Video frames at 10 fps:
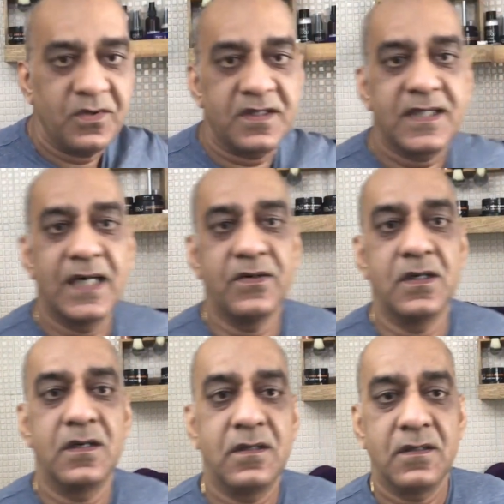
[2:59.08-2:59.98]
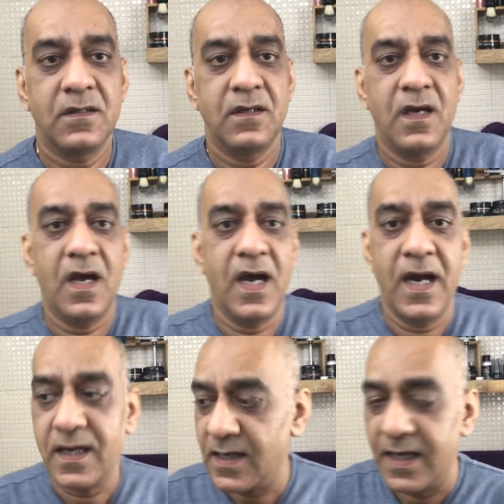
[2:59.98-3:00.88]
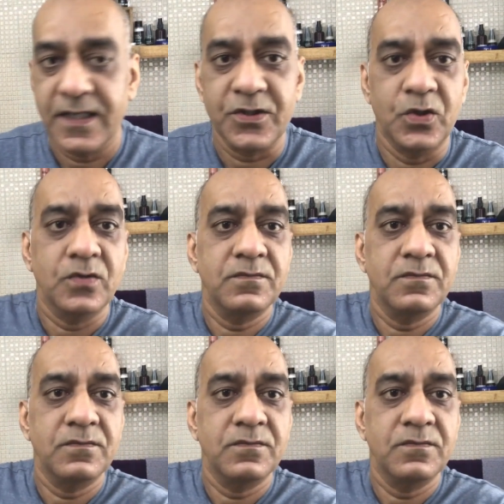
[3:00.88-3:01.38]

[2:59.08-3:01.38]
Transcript: a towel, and I can go.